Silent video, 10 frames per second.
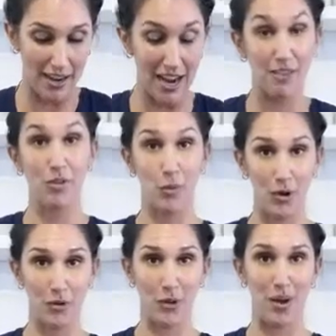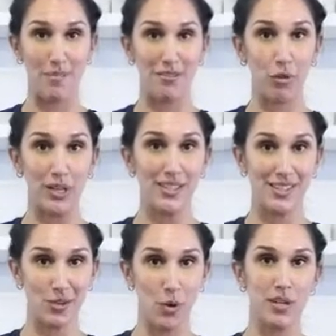And if you're wondering why my voice
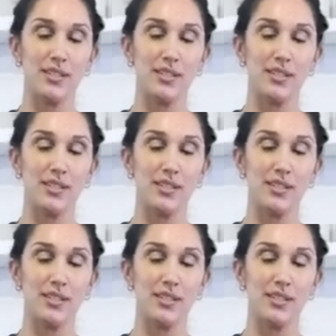is hoarse,